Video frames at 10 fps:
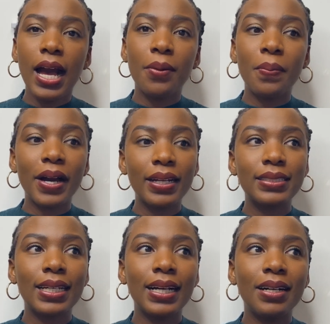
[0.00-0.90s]

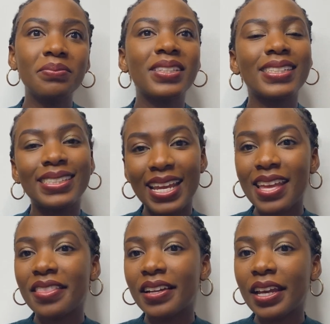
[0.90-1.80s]
but the
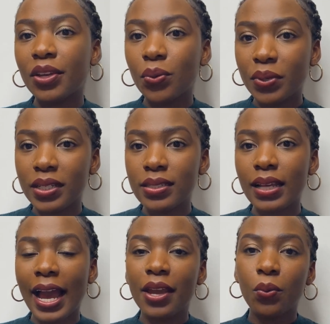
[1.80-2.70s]
day that I quit,
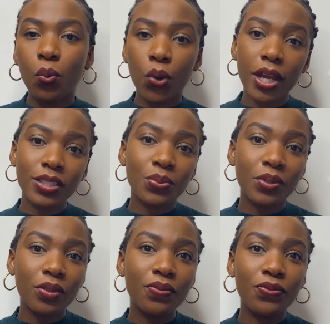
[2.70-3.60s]
I worked
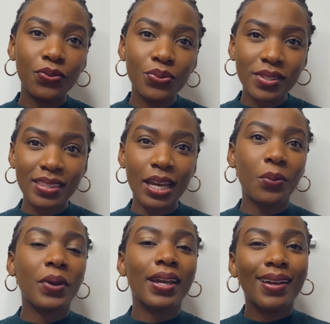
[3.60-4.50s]
with fruits that
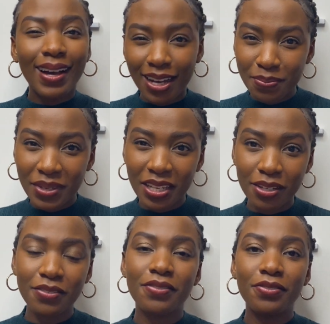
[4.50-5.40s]
were coming
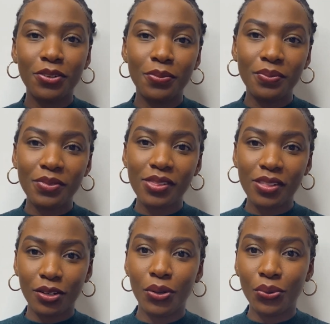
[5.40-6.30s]
from the
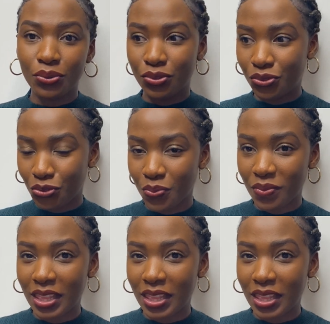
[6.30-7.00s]
cold room.